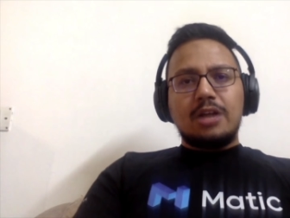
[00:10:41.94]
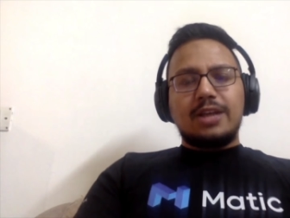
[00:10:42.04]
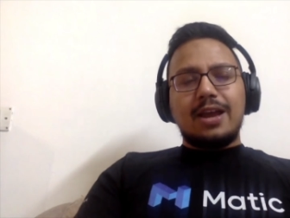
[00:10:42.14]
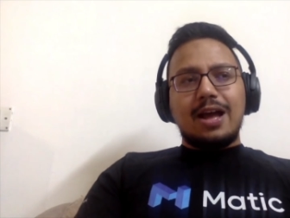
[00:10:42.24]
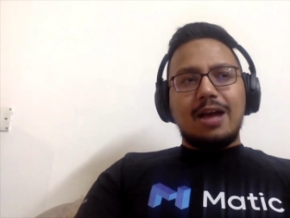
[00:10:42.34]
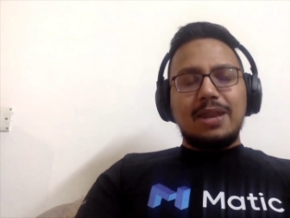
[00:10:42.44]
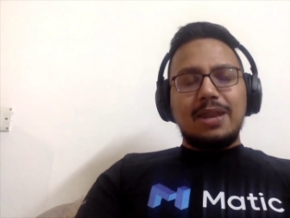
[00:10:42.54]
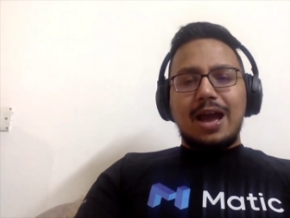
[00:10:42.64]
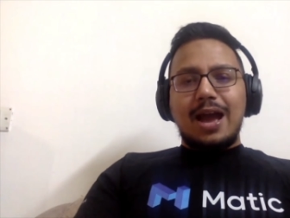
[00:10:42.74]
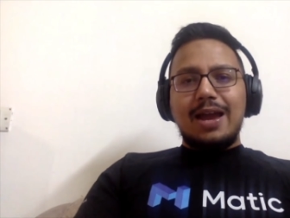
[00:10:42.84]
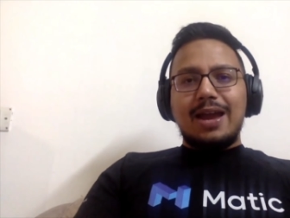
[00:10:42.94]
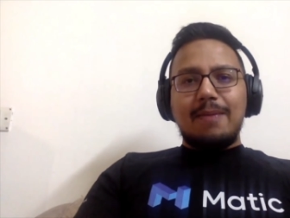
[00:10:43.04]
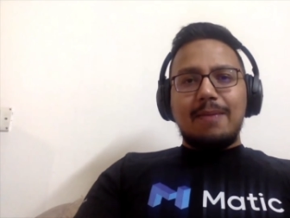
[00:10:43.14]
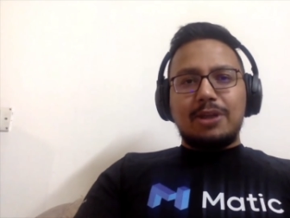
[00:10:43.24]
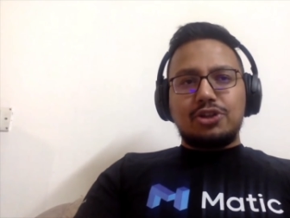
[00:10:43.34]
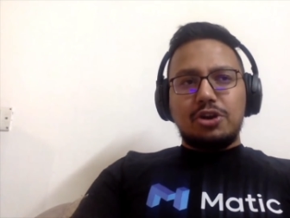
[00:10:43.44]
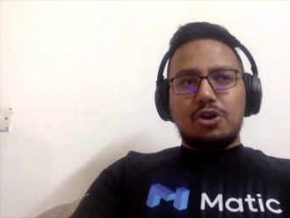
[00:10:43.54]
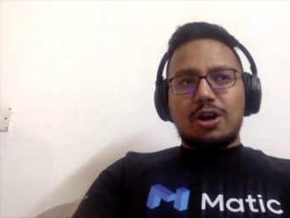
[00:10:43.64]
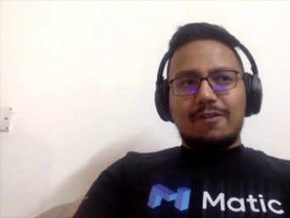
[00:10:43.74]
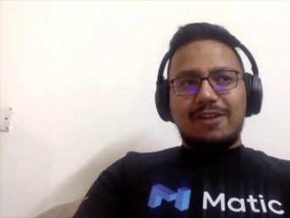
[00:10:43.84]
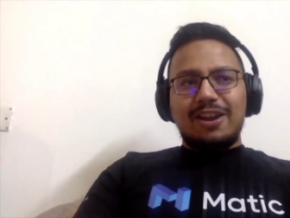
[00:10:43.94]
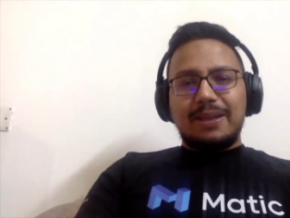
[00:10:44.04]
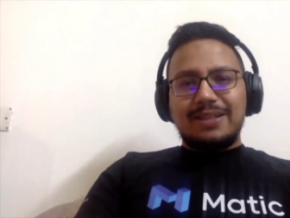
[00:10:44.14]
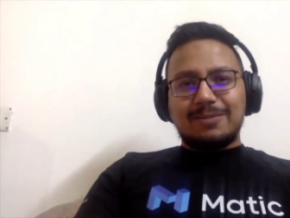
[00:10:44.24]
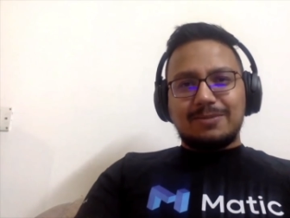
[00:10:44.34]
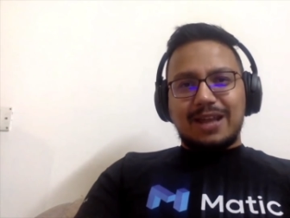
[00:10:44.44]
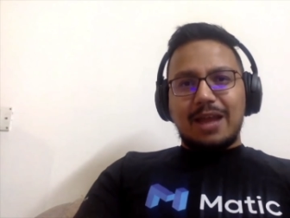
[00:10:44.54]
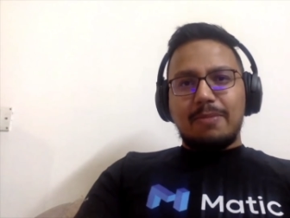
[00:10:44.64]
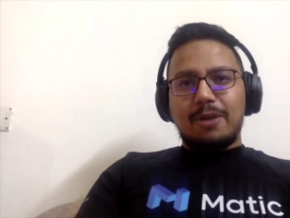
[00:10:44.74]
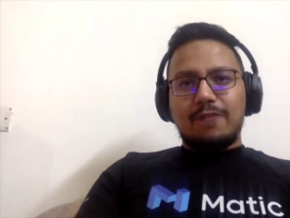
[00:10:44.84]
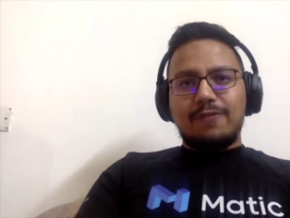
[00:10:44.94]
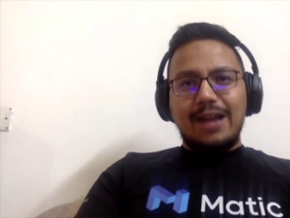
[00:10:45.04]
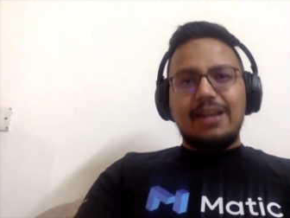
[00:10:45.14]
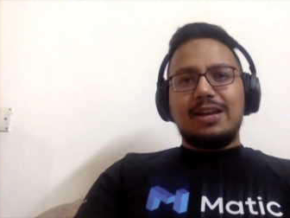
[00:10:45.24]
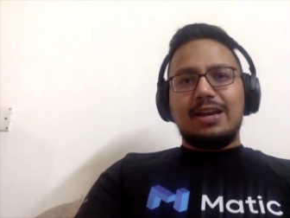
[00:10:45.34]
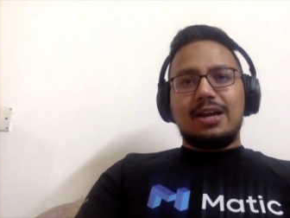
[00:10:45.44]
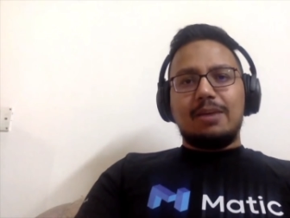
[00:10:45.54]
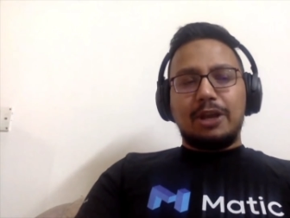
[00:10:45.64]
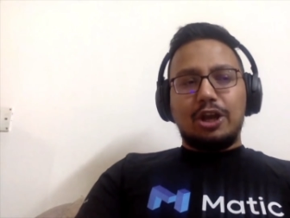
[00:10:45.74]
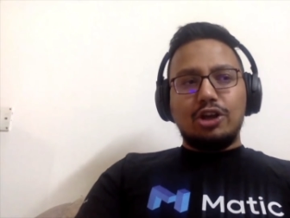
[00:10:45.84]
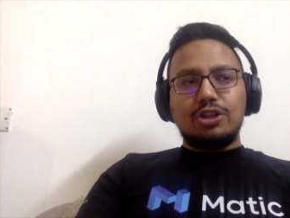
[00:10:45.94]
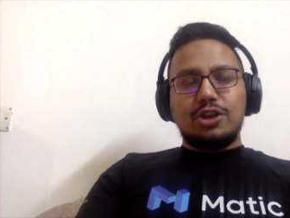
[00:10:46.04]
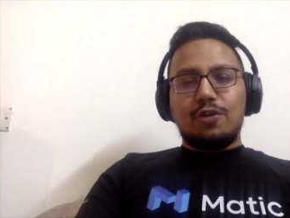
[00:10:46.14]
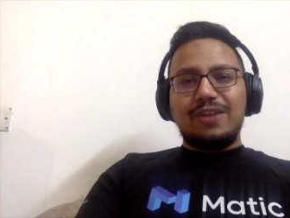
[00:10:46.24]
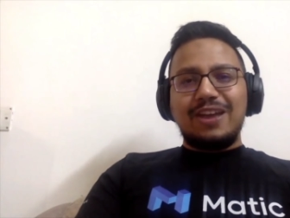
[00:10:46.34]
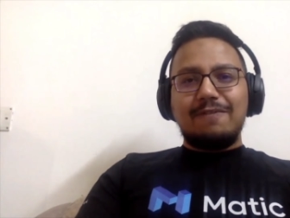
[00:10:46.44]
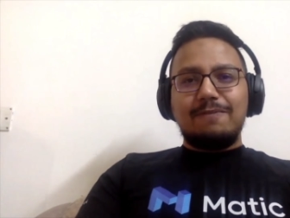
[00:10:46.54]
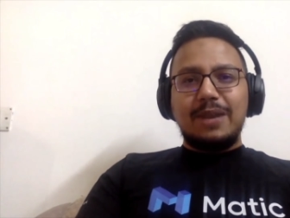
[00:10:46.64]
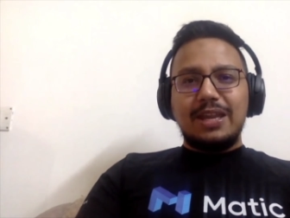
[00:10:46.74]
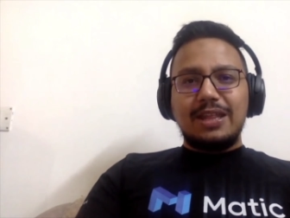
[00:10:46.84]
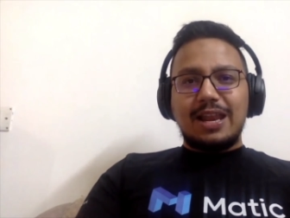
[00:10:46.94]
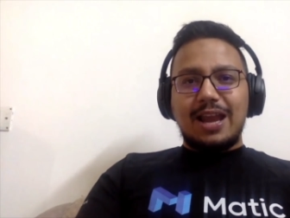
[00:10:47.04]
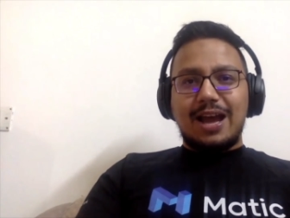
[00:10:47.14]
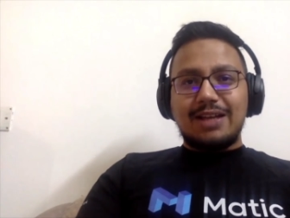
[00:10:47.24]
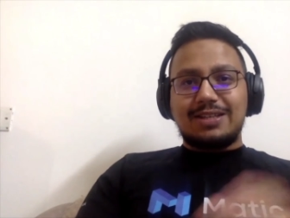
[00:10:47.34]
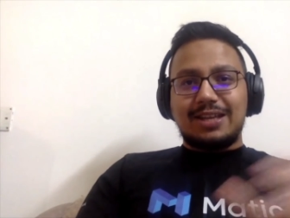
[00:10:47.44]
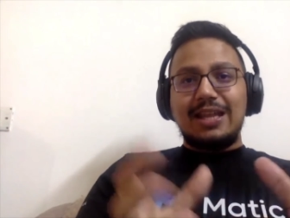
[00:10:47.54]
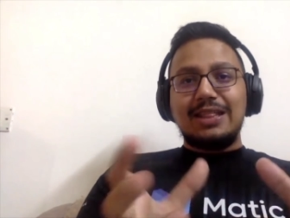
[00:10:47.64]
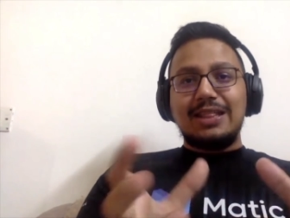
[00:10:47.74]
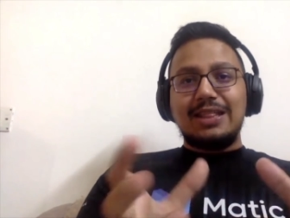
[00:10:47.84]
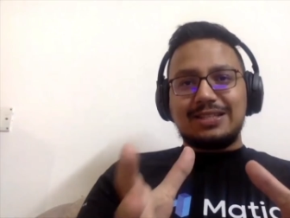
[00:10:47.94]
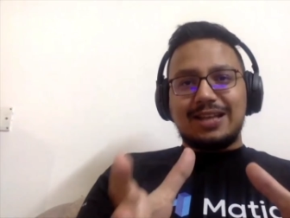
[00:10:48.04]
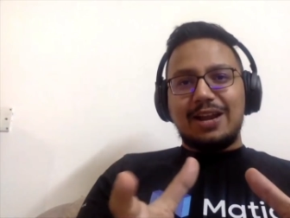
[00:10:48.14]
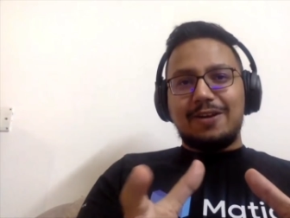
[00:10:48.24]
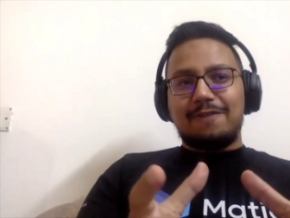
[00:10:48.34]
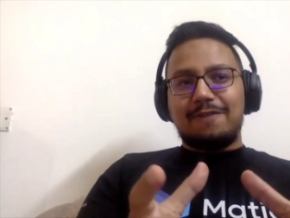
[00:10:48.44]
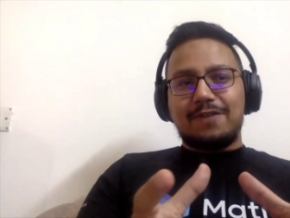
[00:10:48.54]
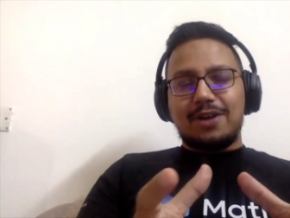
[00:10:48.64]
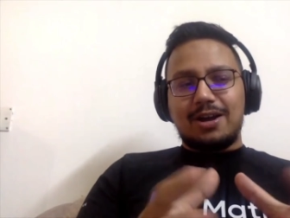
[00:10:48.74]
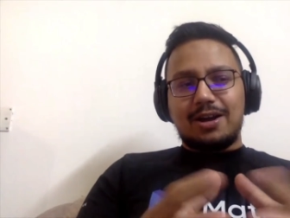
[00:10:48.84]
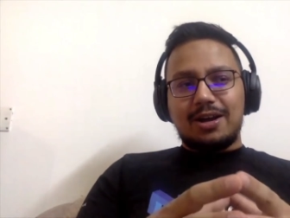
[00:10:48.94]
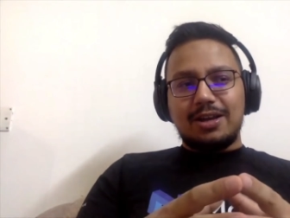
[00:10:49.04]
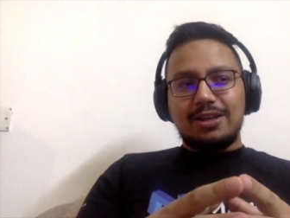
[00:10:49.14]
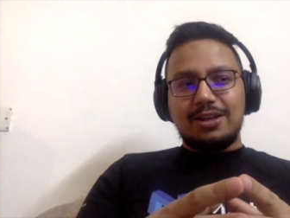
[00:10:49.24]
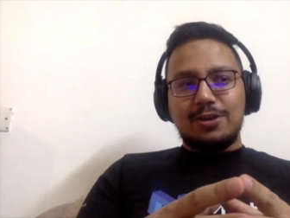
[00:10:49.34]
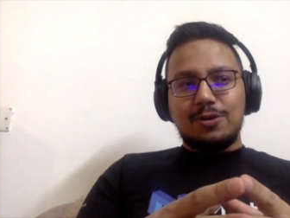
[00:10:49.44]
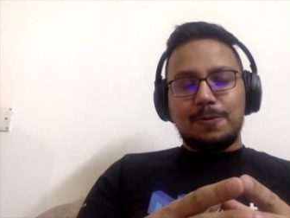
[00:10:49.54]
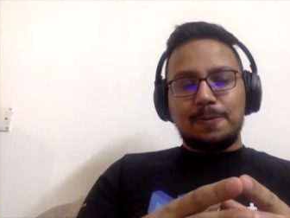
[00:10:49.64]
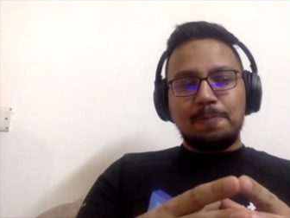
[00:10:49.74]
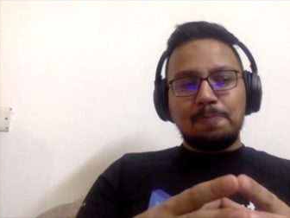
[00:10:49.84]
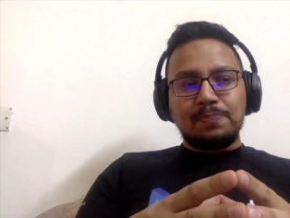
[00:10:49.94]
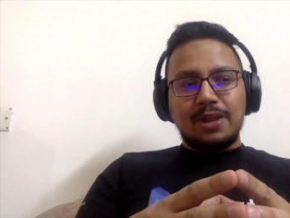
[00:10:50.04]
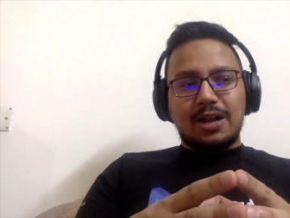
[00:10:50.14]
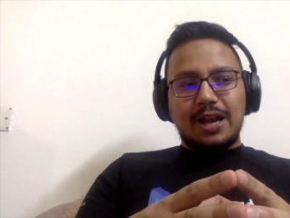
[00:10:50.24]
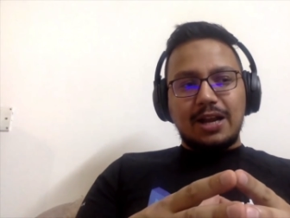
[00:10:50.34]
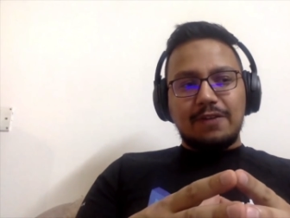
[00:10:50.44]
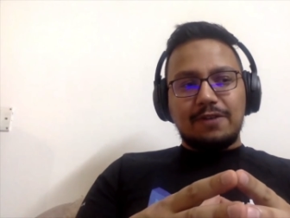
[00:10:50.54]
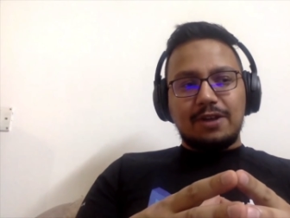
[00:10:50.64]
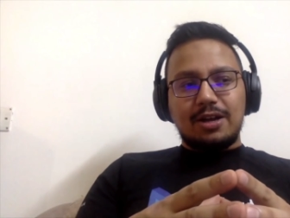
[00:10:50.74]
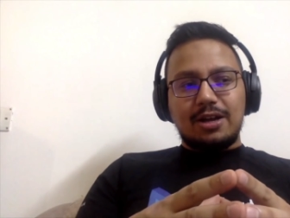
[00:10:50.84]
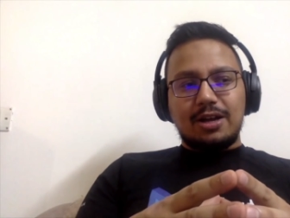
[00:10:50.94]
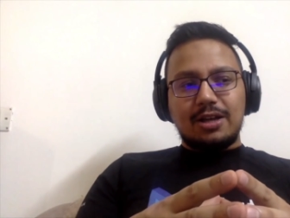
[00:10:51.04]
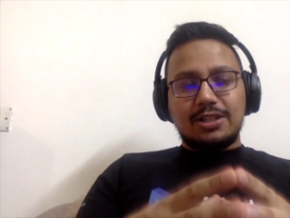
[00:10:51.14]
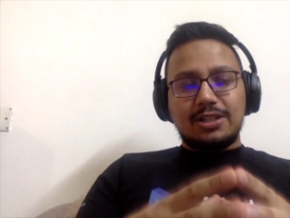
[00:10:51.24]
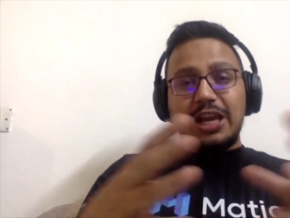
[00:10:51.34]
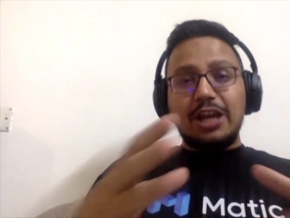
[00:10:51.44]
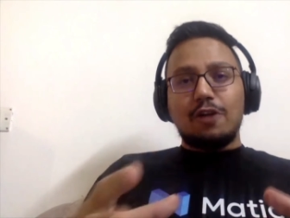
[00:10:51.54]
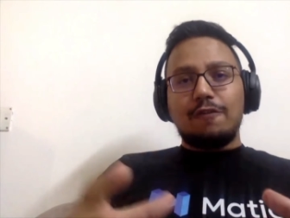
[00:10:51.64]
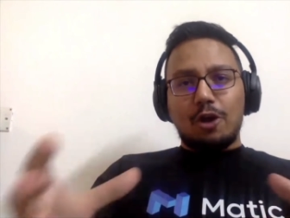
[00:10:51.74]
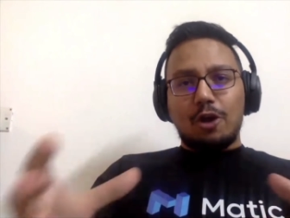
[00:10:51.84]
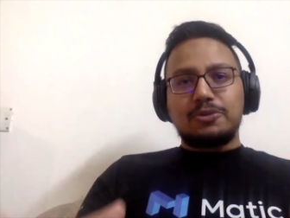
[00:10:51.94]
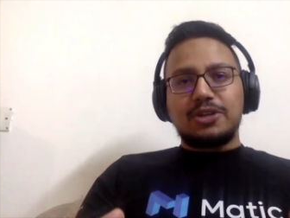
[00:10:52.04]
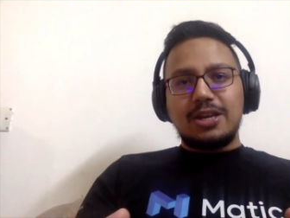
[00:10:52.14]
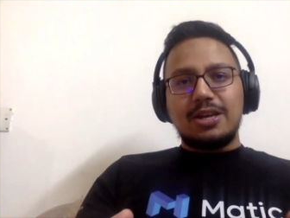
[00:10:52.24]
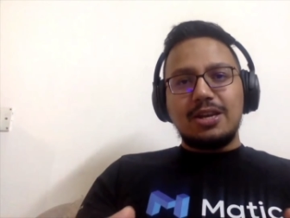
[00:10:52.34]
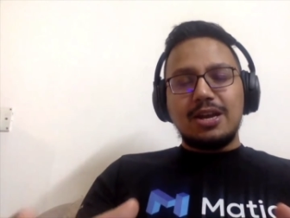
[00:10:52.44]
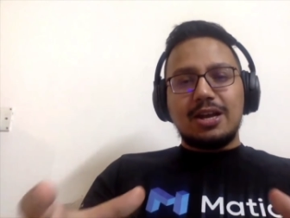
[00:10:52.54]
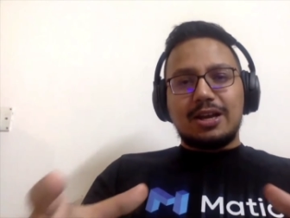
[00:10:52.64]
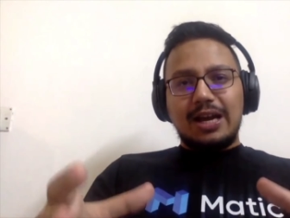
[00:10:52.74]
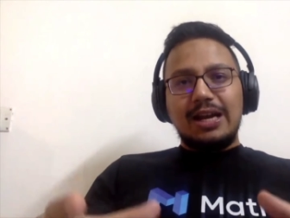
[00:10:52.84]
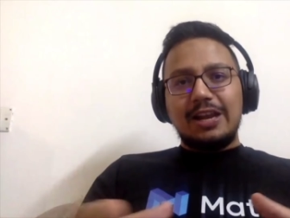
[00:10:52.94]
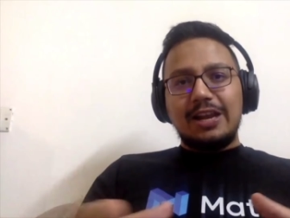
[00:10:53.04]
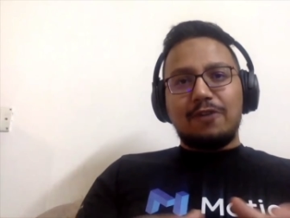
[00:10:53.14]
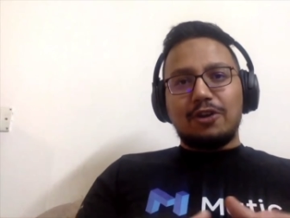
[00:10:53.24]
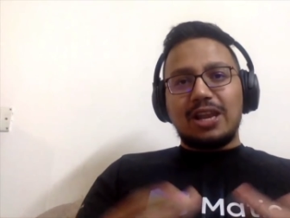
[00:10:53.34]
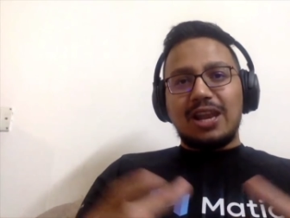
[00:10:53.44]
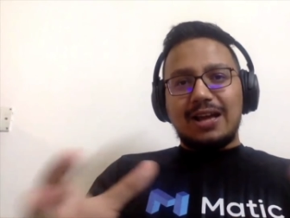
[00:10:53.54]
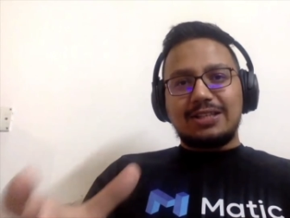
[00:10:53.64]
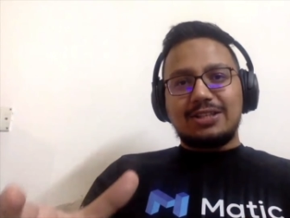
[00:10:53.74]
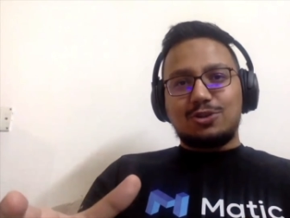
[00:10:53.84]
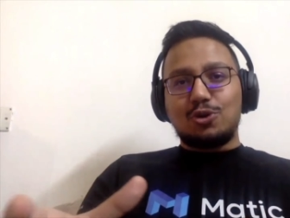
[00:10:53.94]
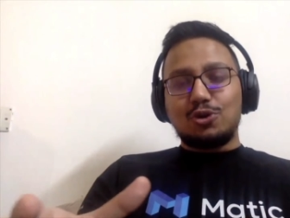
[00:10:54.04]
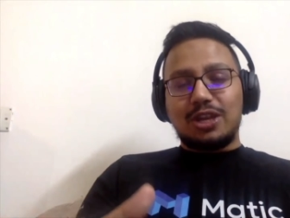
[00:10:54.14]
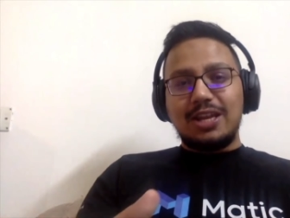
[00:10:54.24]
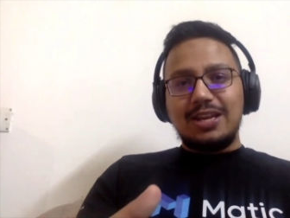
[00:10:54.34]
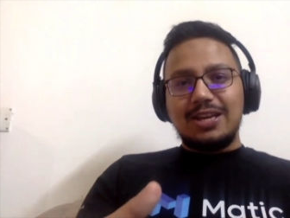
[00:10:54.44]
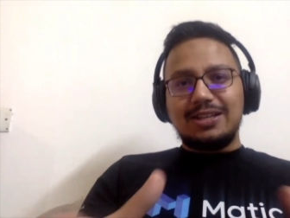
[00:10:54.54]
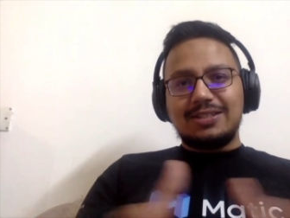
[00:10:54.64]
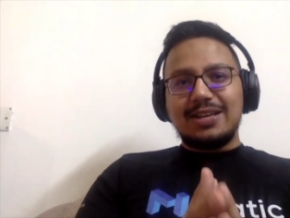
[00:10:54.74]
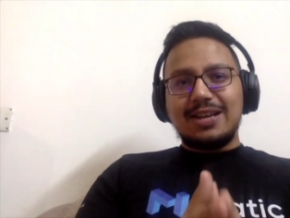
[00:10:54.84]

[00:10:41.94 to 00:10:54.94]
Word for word: See, I mean, I am actually not a very big subscriber of that uh, because you know we have been in the last in these kind of uh, you know kind of uh, state of adoption currently for the last two to three years